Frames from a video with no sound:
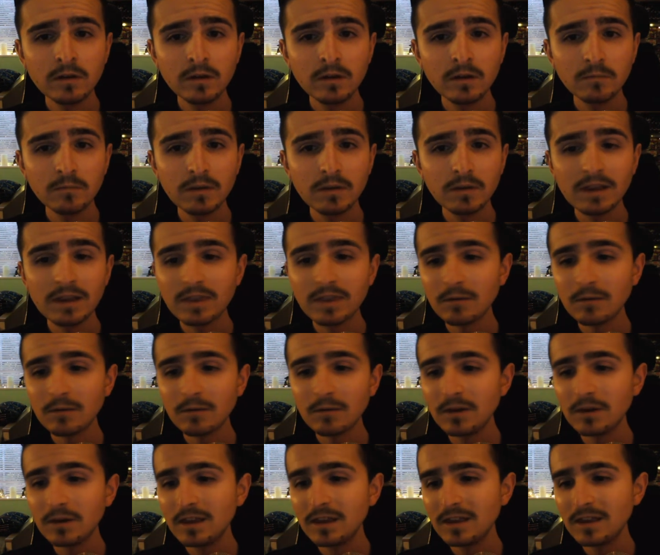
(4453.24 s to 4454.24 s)
But yeah, they
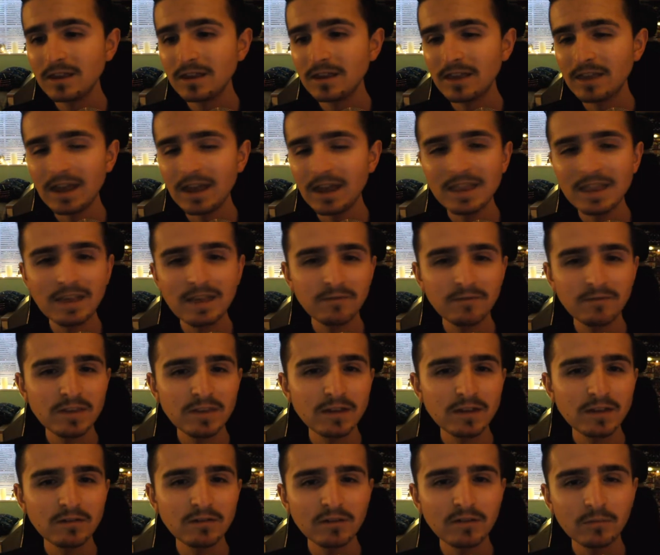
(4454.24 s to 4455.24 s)
were like in that
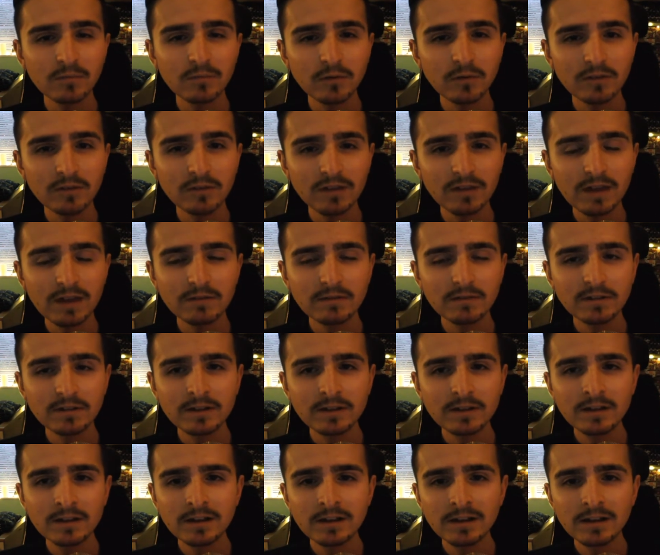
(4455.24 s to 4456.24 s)
video at some point together.
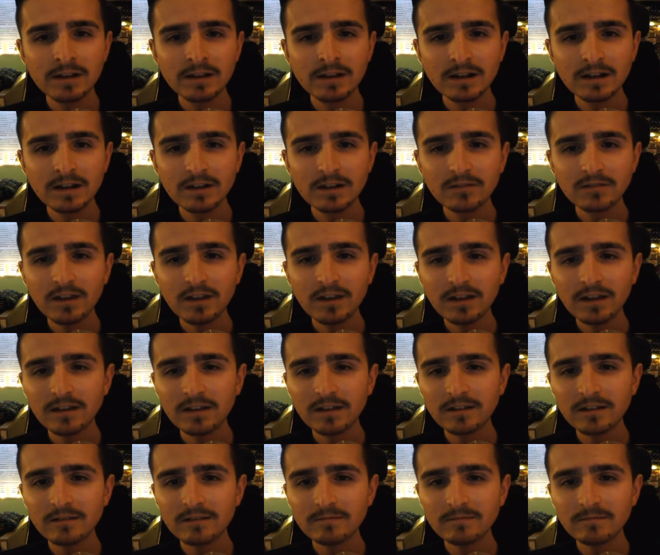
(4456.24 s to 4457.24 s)
It was like,
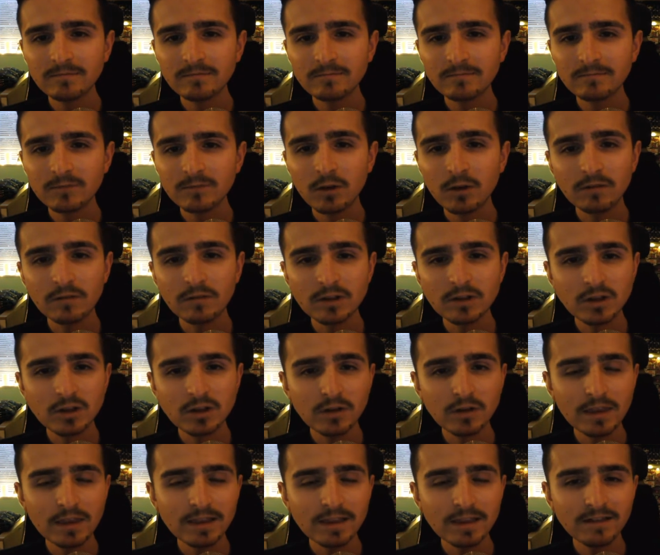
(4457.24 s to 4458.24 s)
can't really
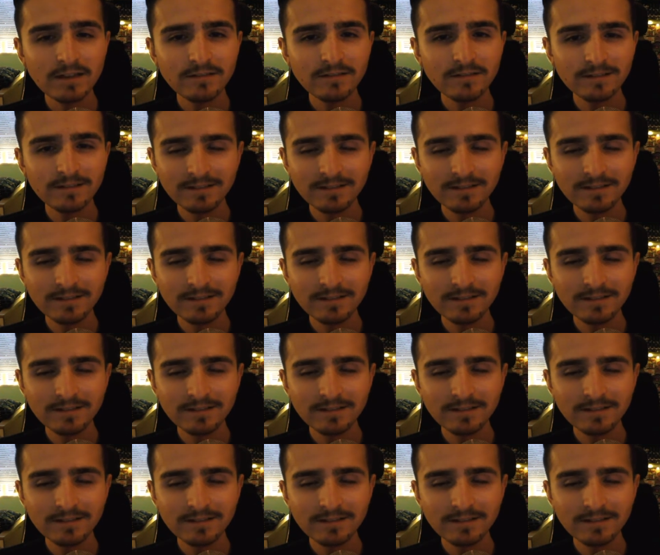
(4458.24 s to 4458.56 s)
show that now.